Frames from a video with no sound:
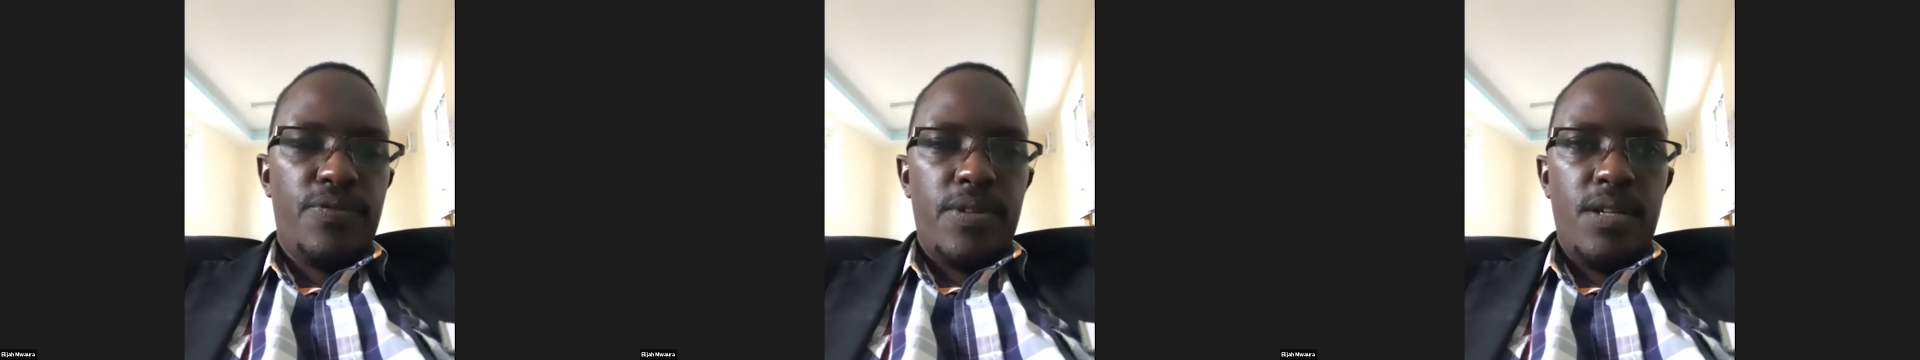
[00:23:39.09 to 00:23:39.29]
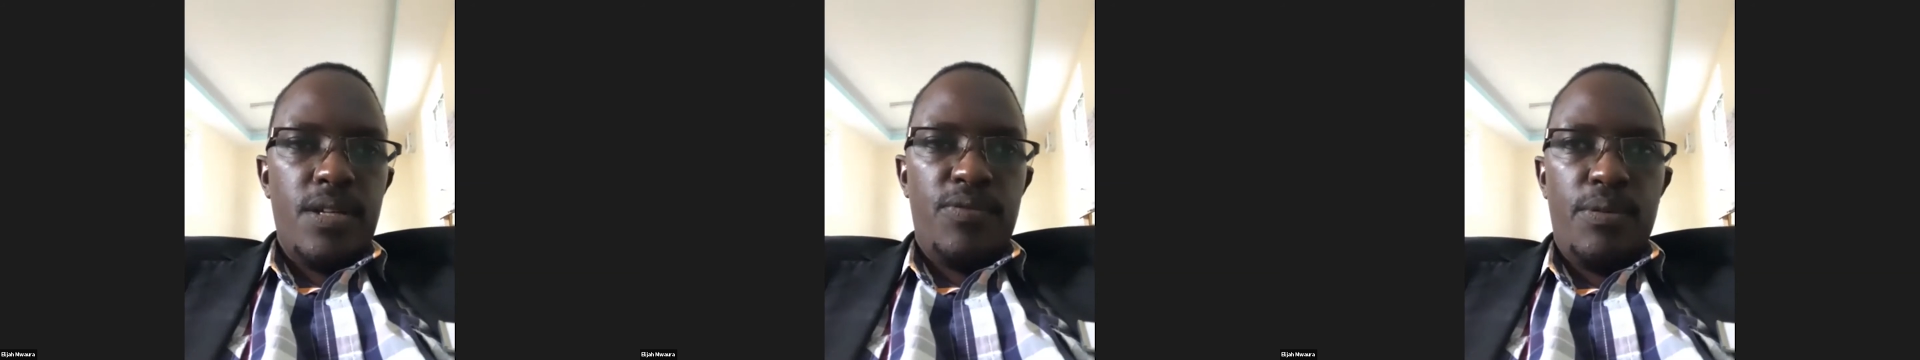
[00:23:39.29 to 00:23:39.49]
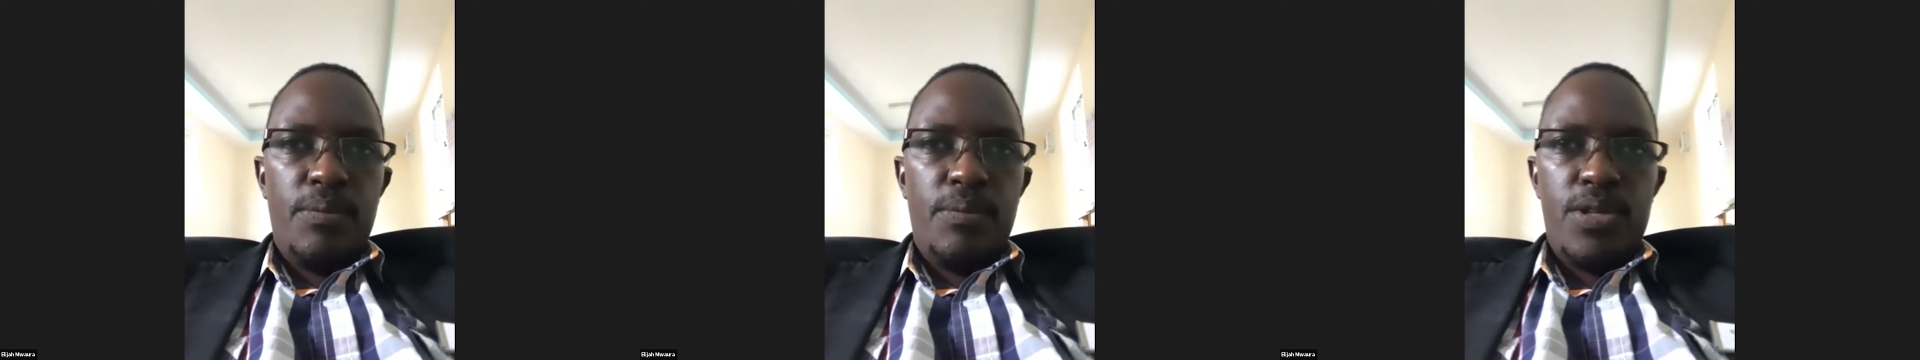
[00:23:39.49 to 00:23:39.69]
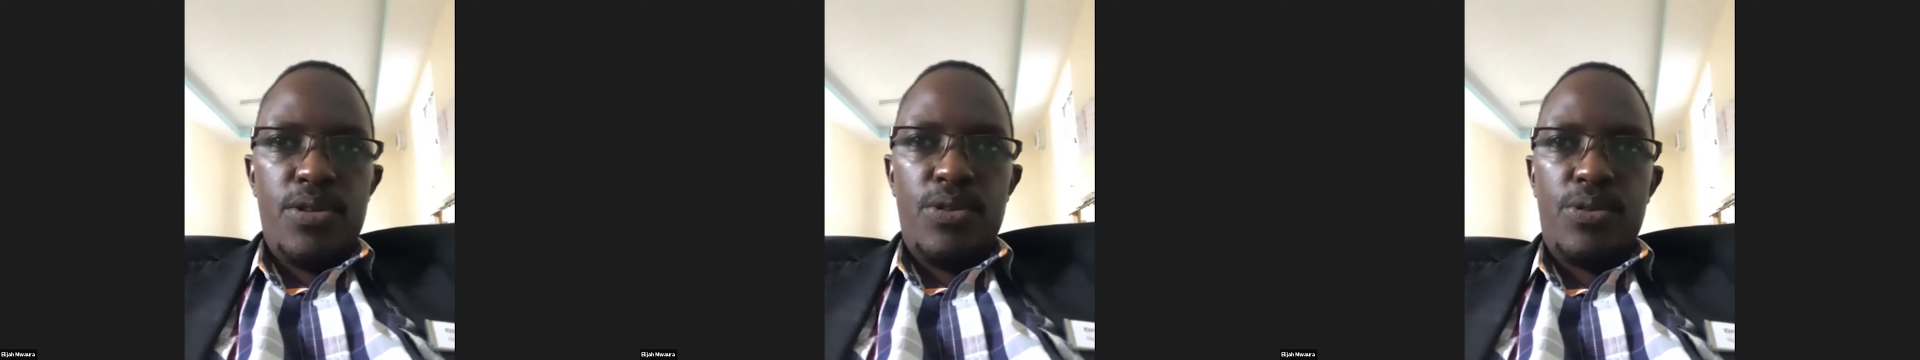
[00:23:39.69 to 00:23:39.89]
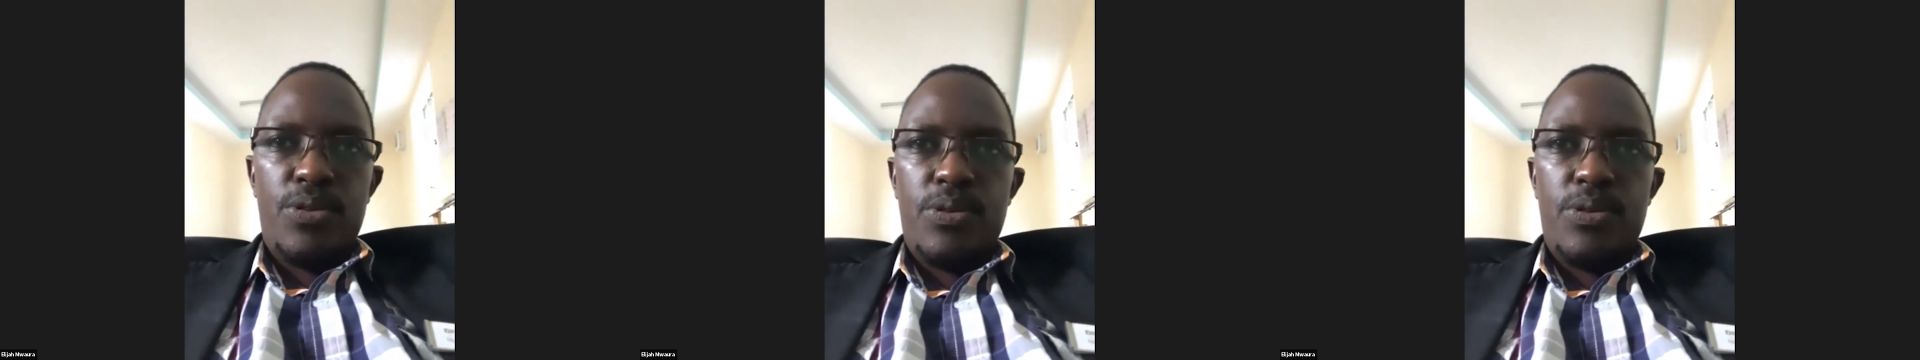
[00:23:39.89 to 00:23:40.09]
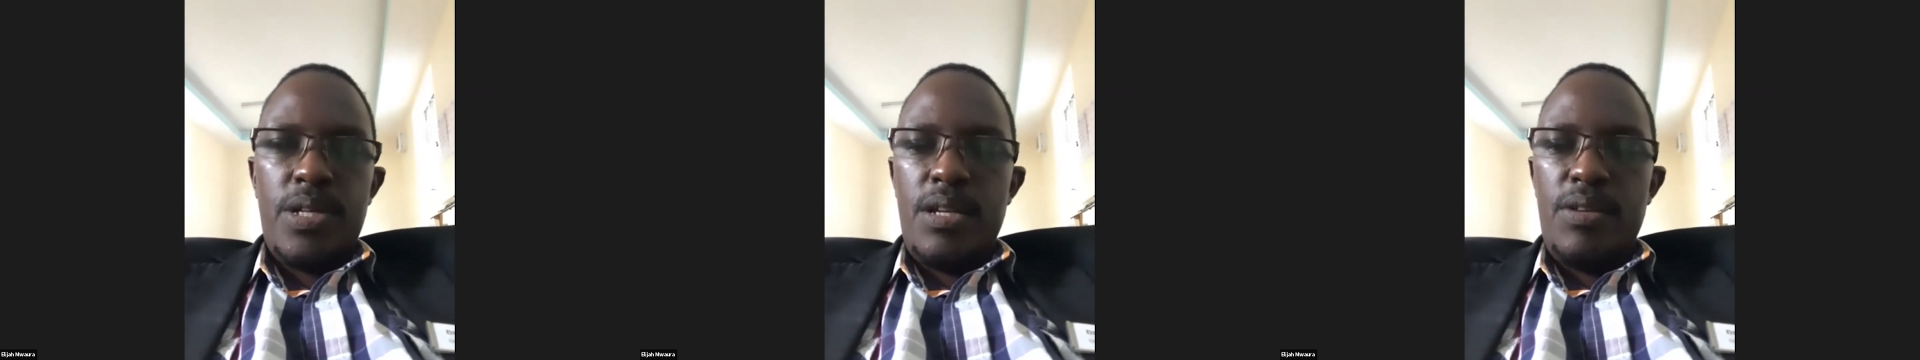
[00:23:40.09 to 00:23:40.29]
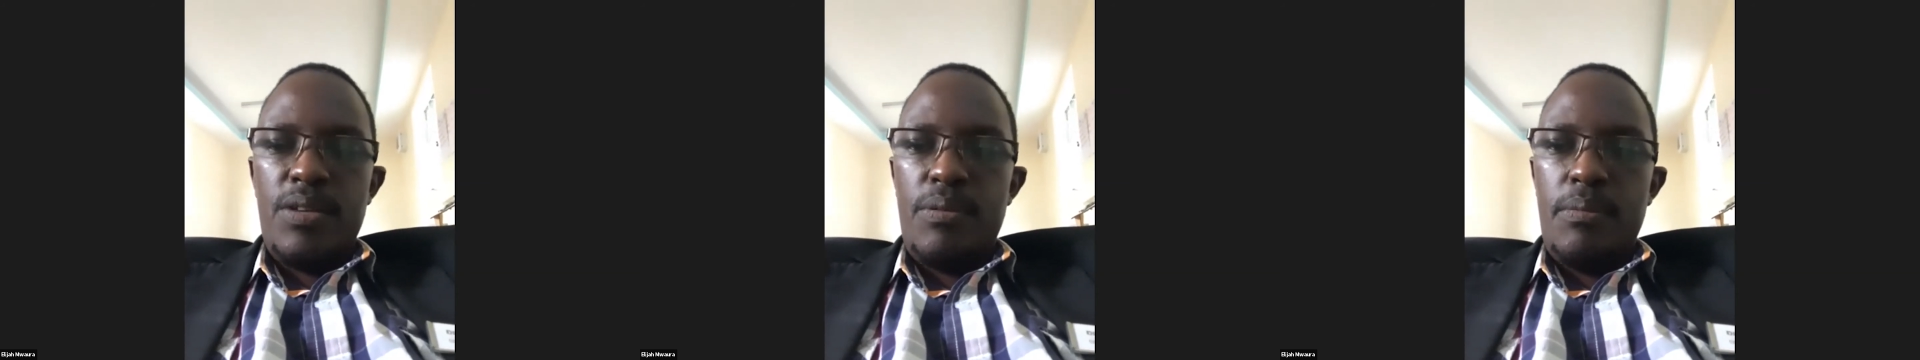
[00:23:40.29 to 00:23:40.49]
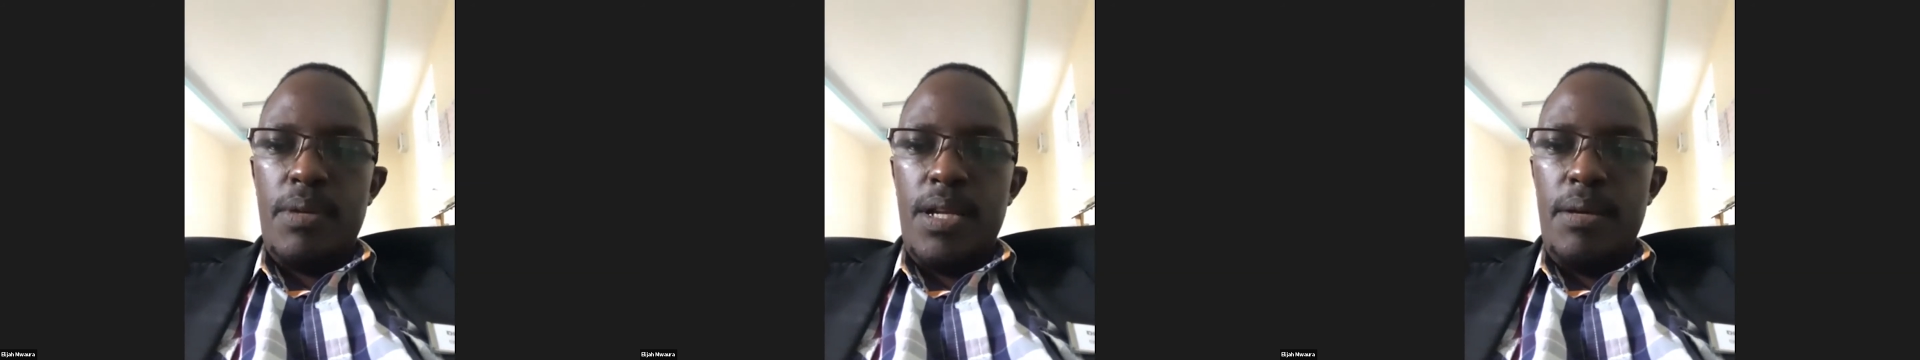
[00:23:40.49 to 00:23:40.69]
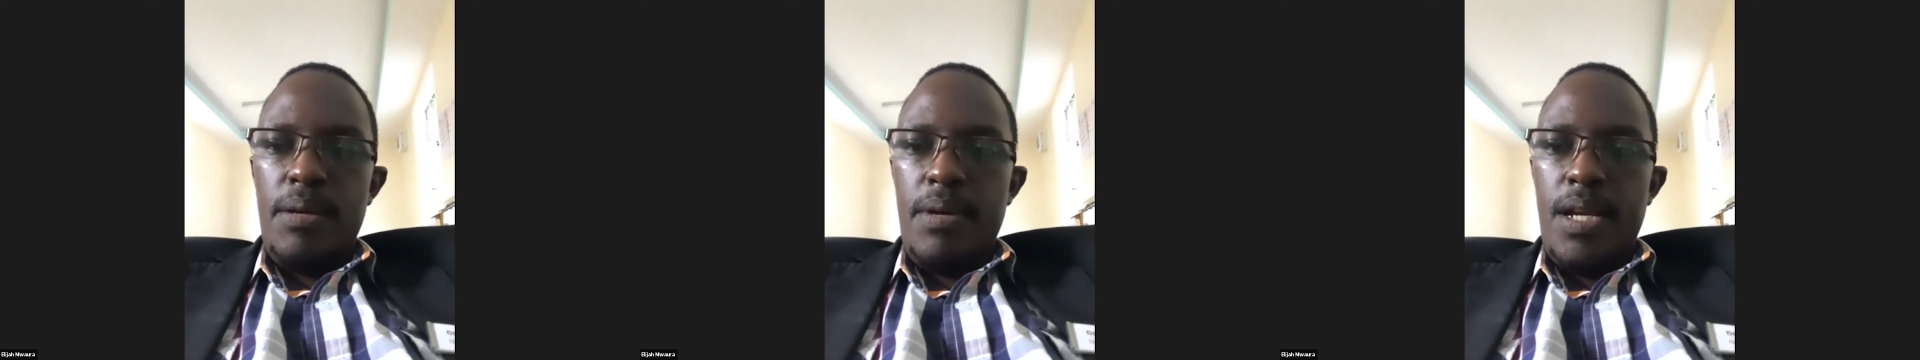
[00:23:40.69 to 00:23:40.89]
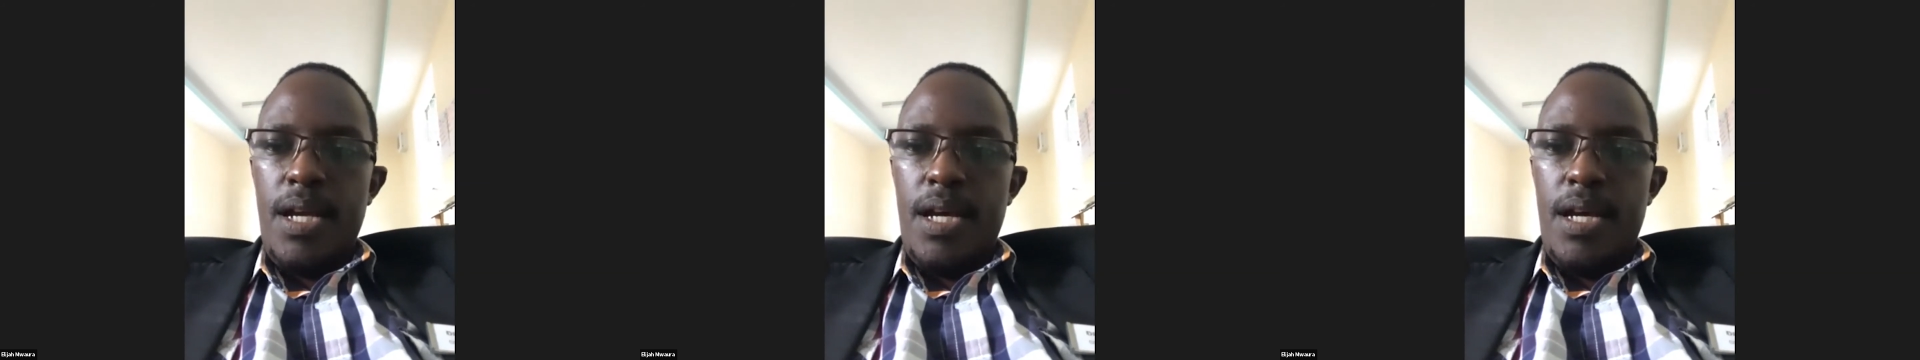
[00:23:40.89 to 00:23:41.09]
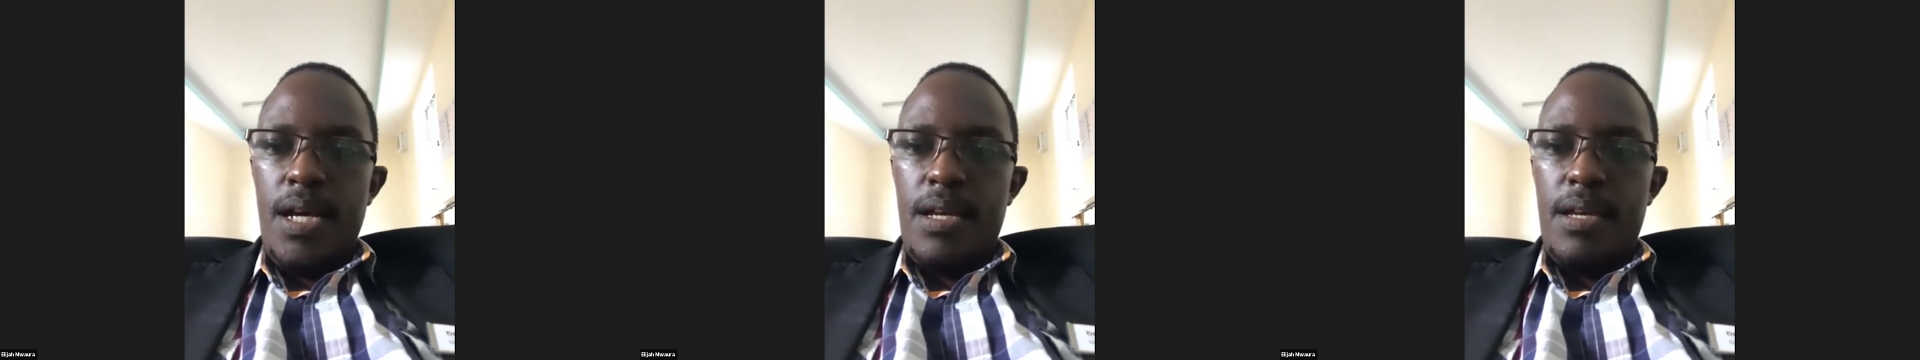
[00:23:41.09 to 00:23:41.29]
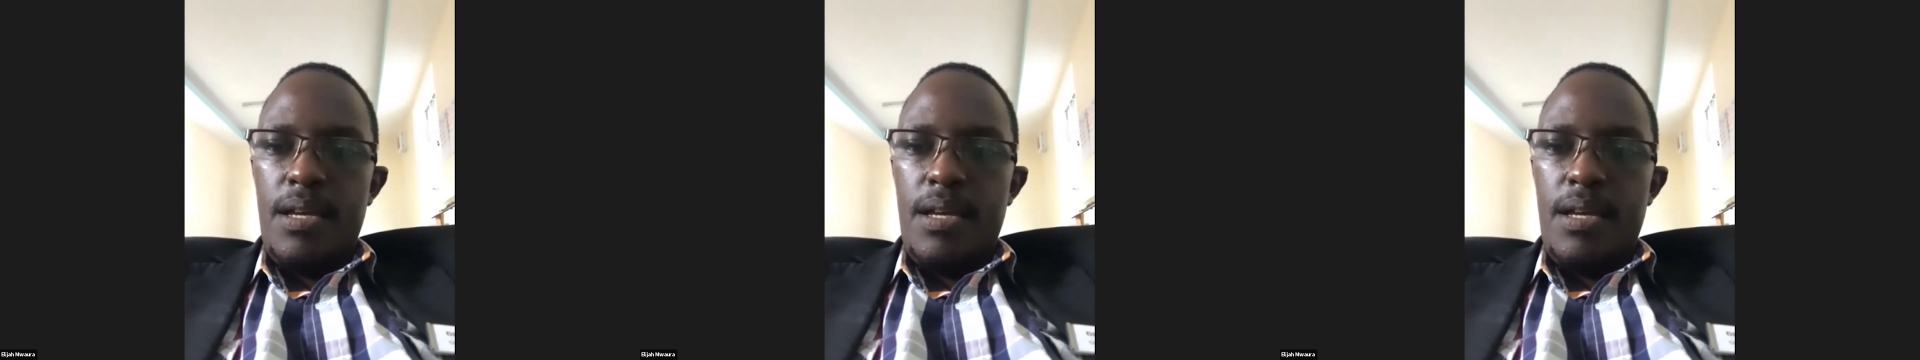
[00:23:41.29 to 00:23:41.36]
information, you could get it from an MRI.